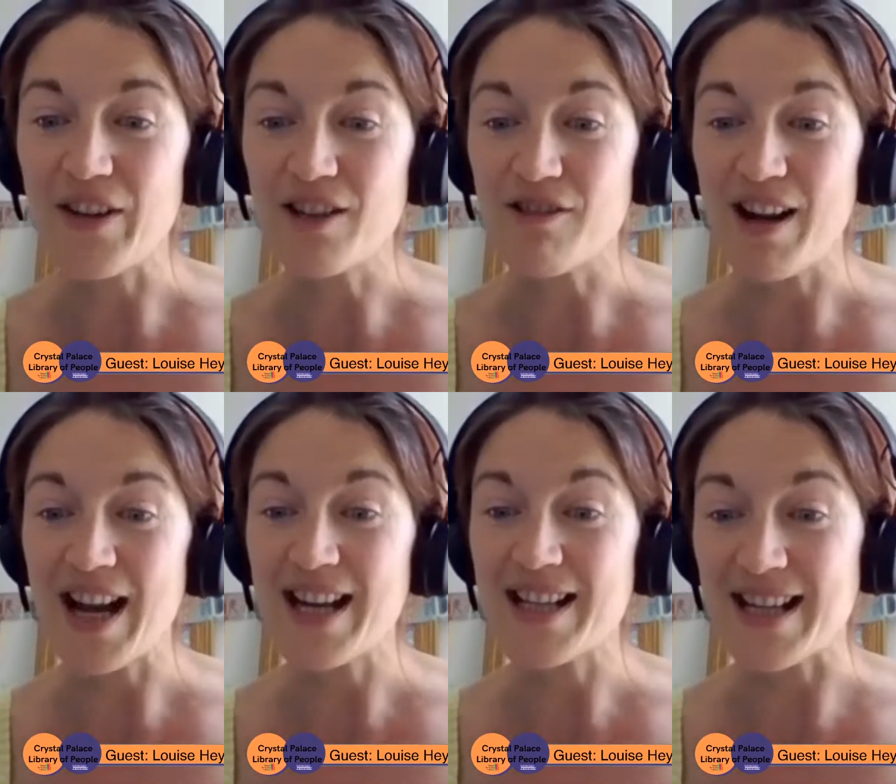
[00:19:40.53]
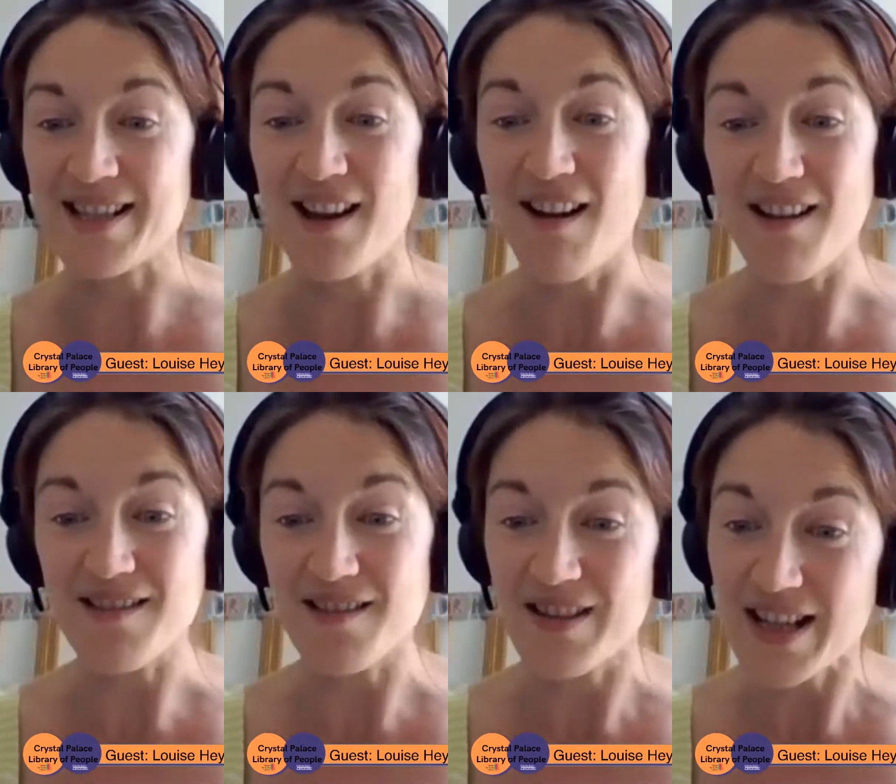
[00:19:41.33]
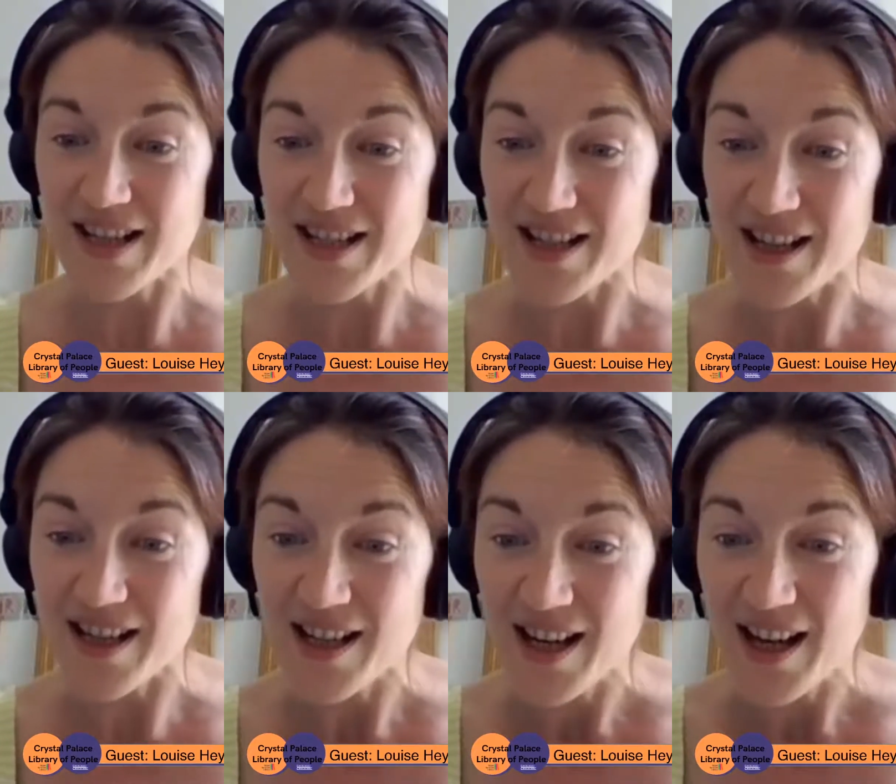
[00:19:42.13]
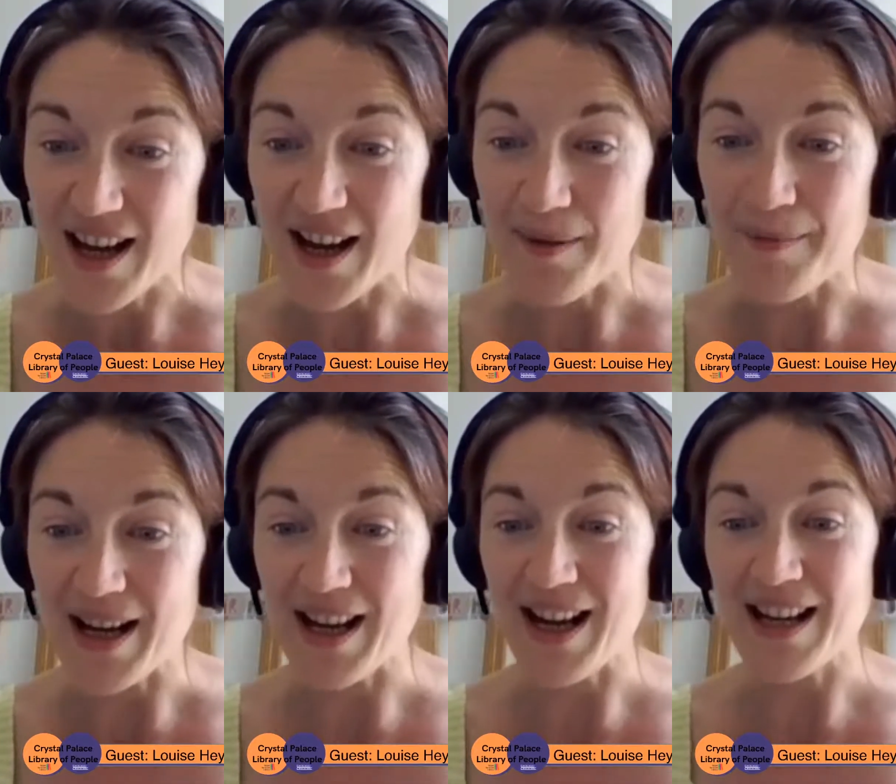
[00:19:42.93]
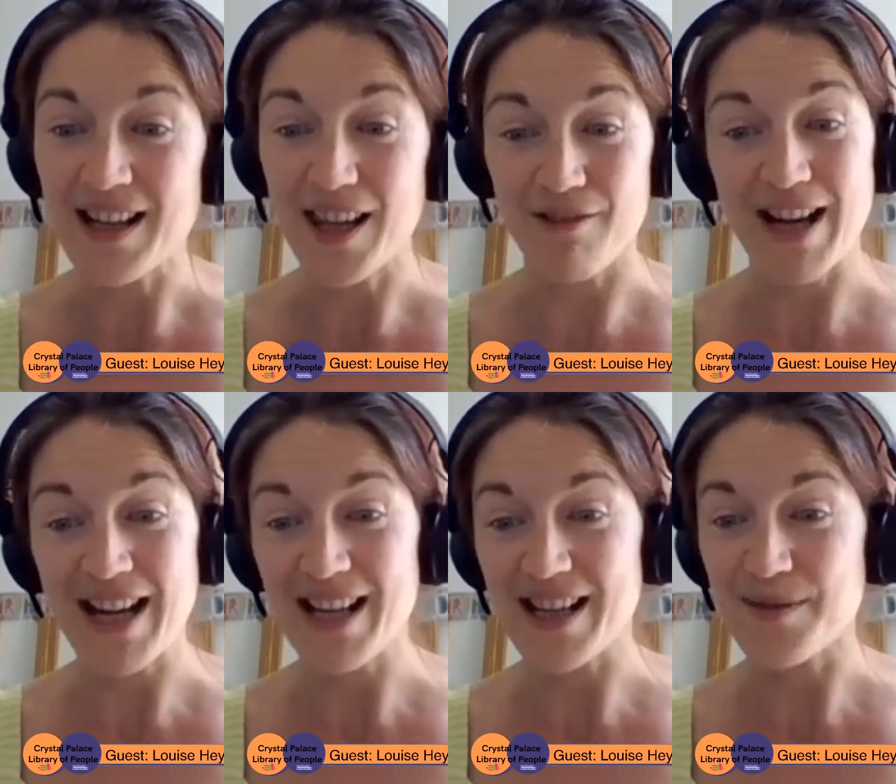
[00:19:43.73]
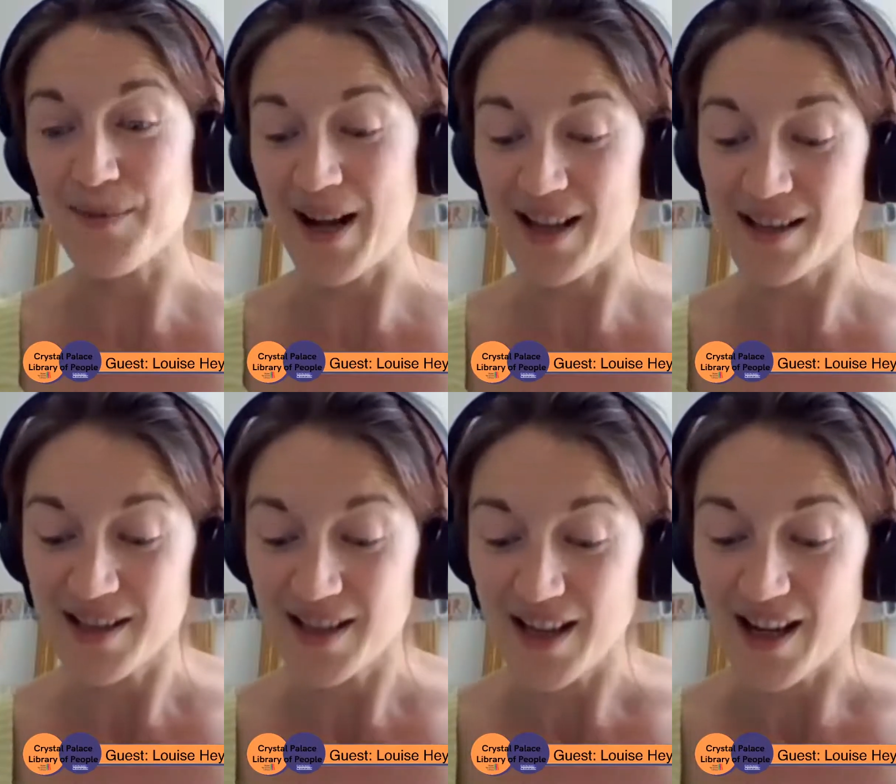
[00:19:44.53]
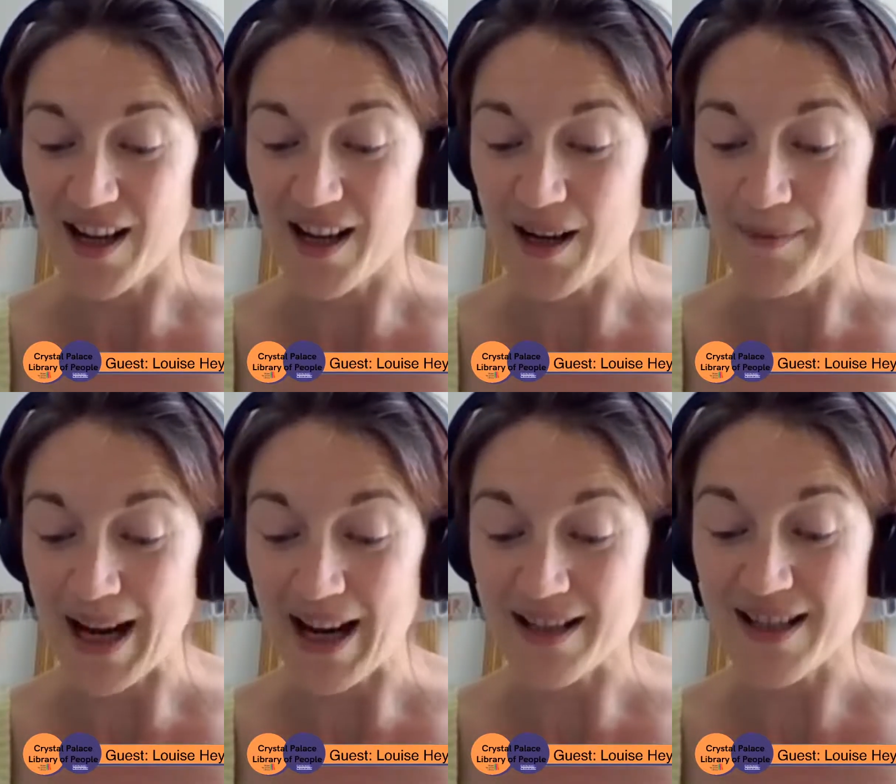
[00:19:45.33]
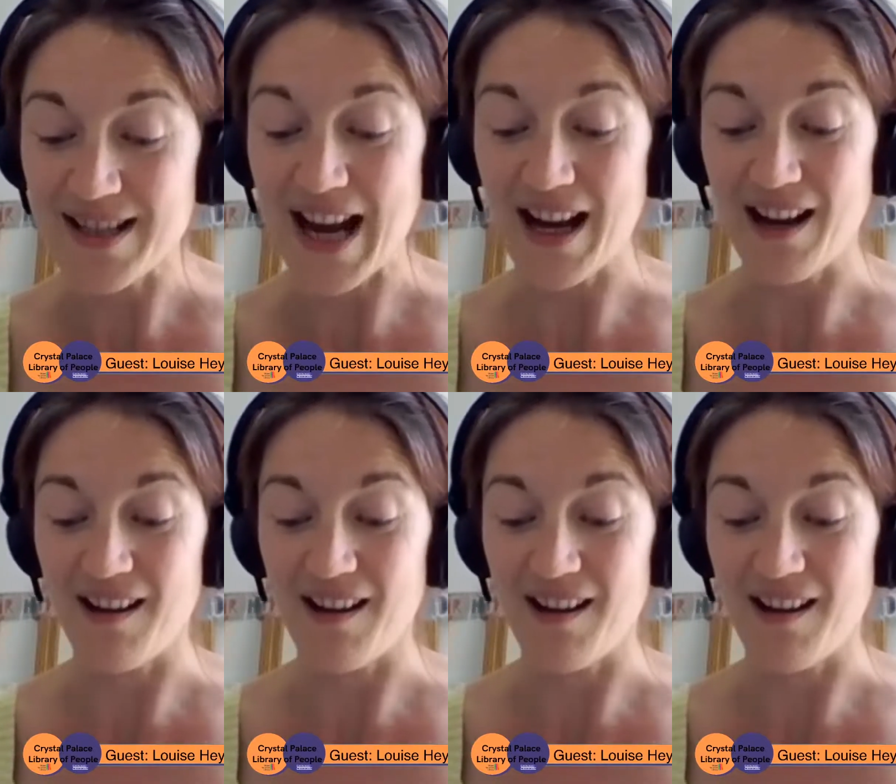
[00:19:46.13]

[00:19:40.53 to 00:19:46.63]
Kevin Gray sends hearts on Insta, Elaine 3 as well, and